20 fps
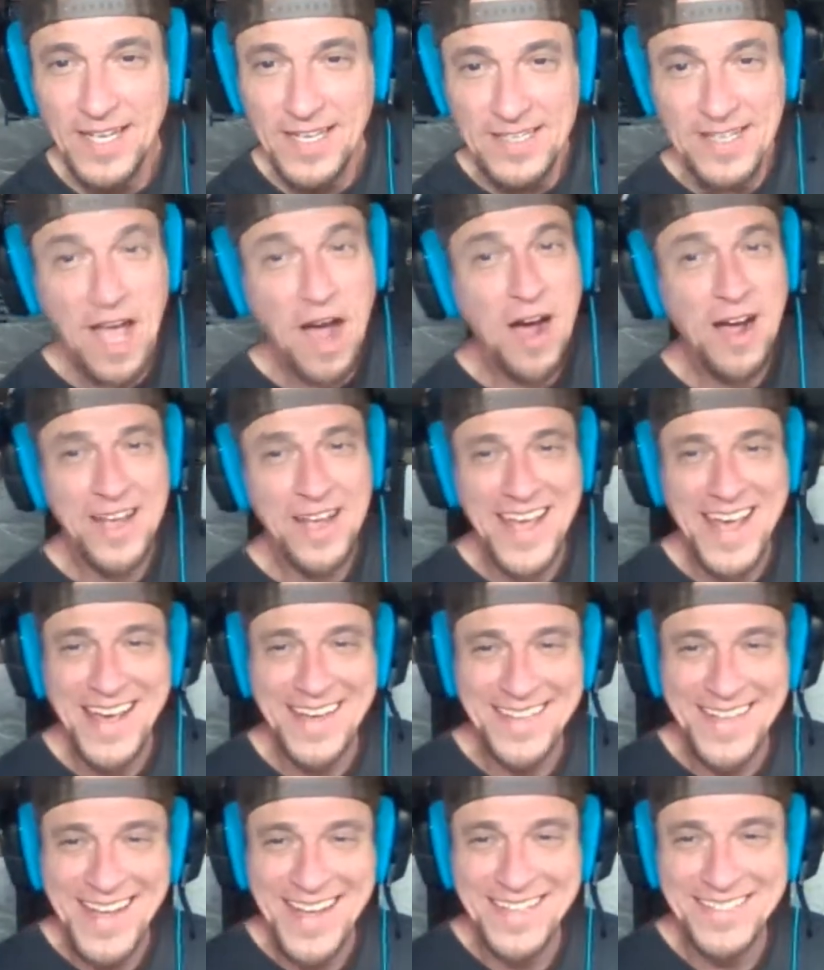No,
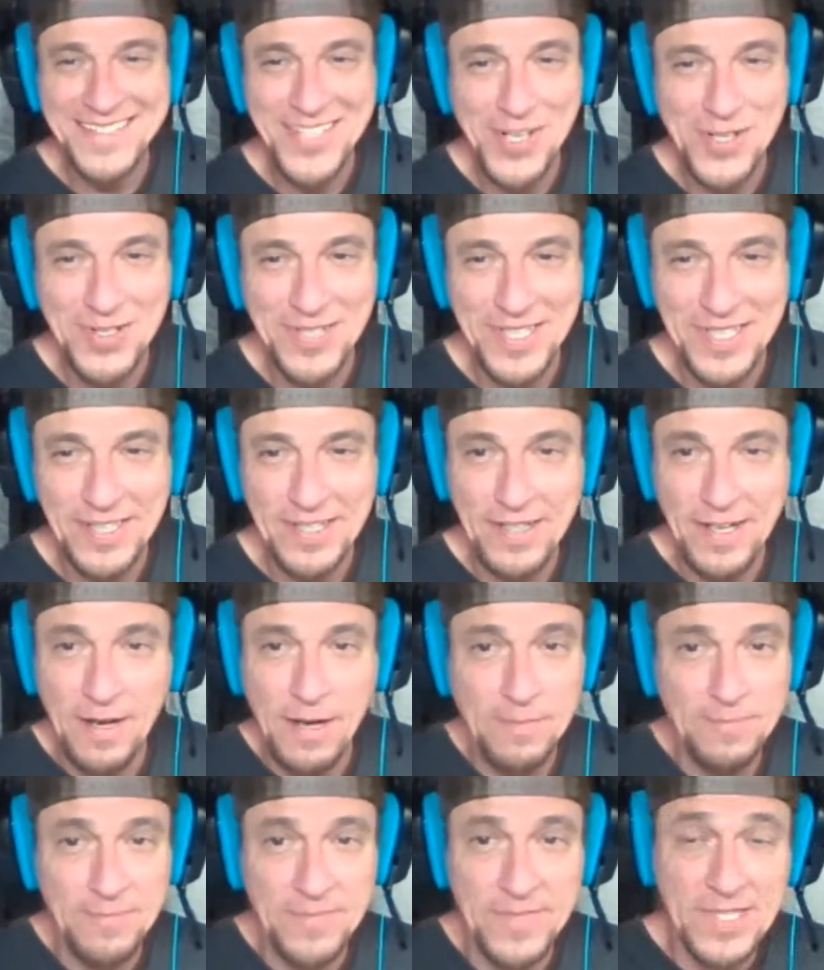yeah, totally.
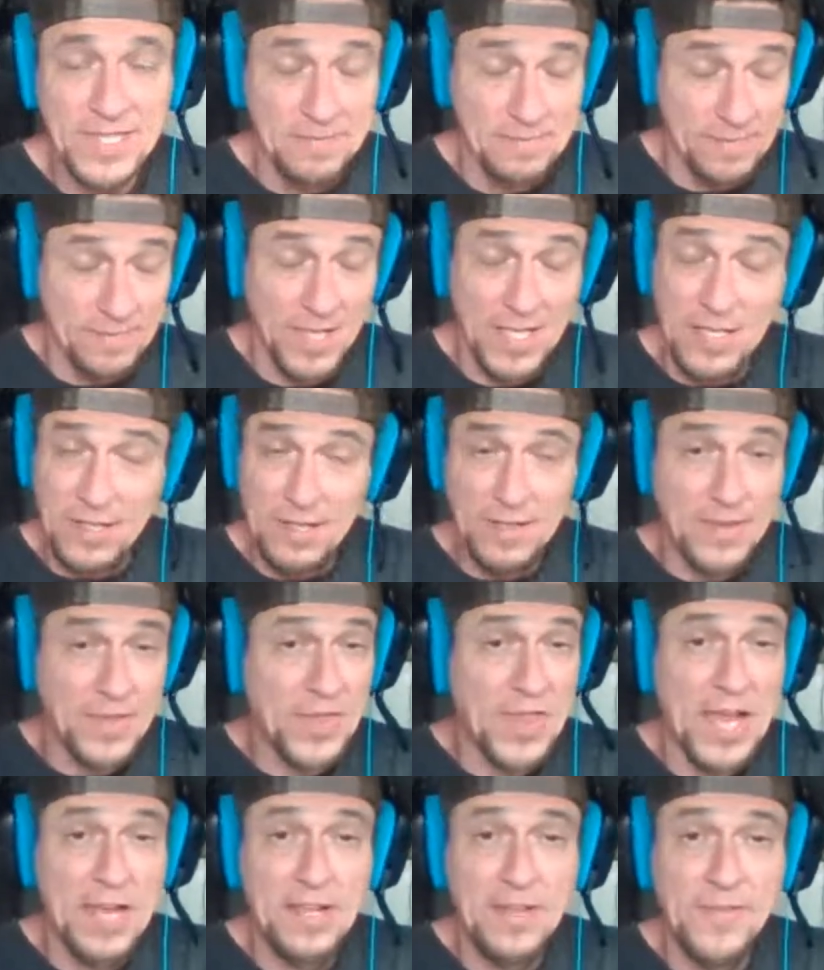
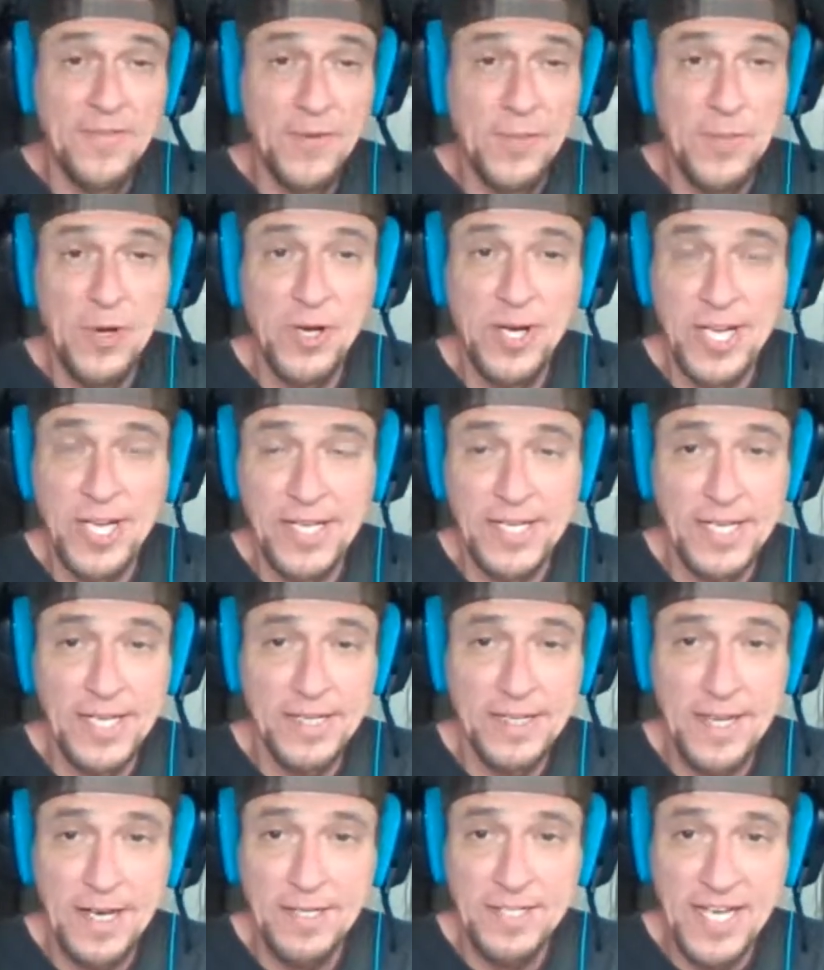Thank you for putting it
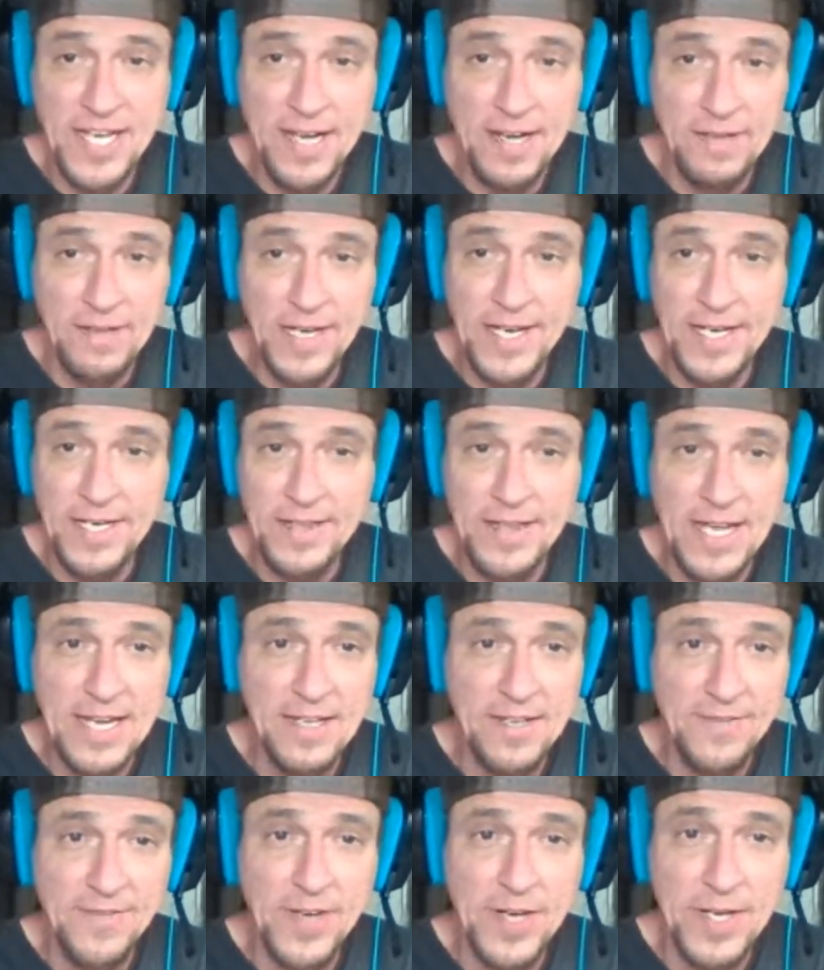in there, JLA.
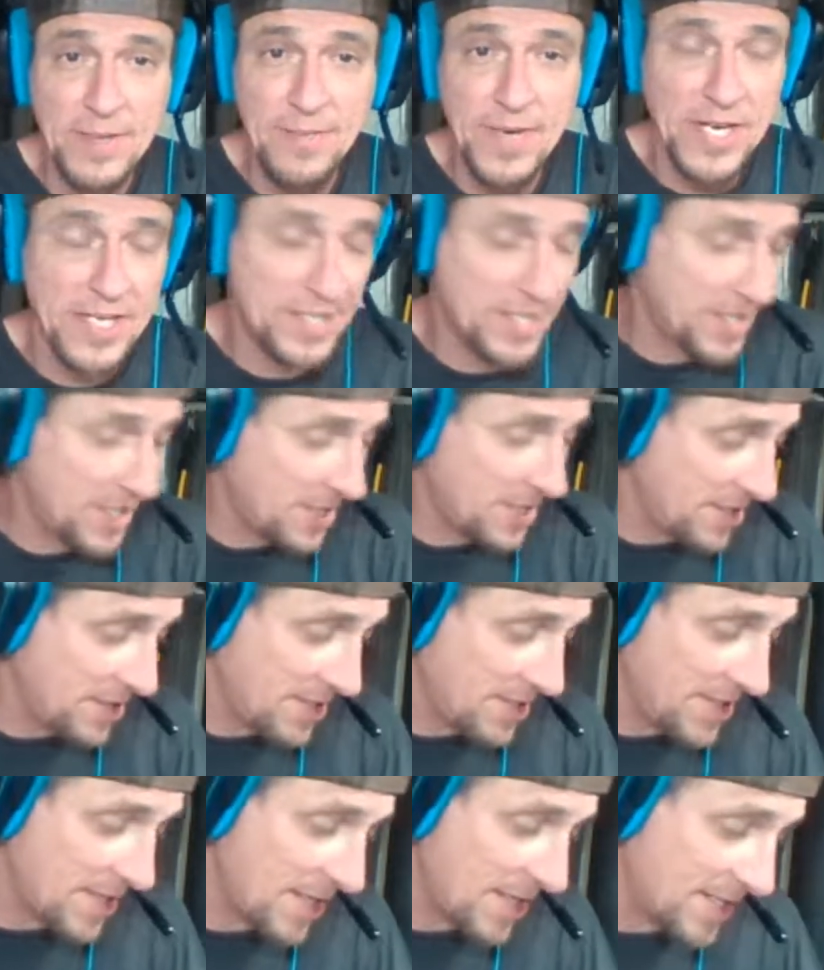Thank you very much.
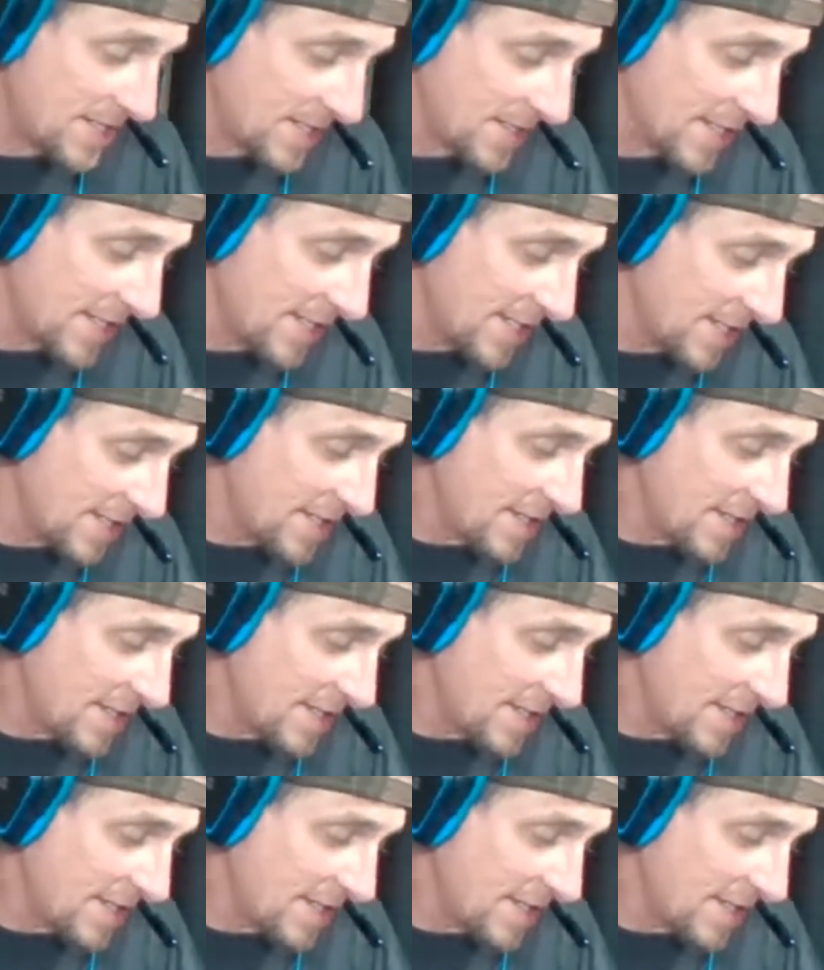Seriously.